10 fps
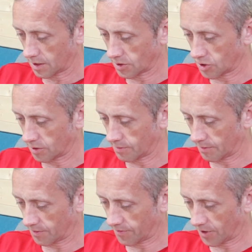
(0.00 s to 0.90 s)
Should be
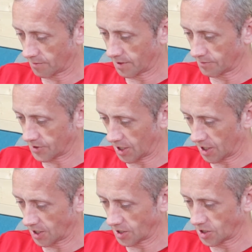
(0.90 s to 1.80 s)
able to farm him
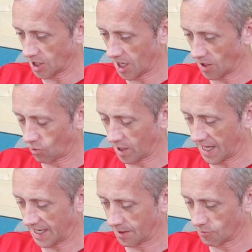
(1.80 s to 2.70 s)
down. Now, will
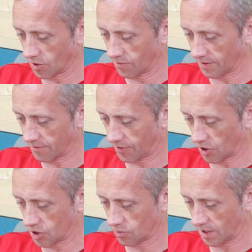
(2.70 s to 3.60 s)
I get a move in
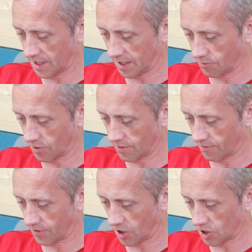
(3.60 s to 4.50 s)
first? Will I get a move in
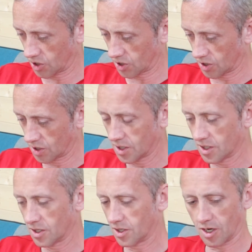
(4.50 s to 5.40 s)
first?
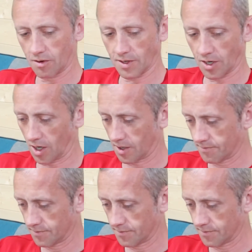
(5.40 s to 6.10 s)
There we are.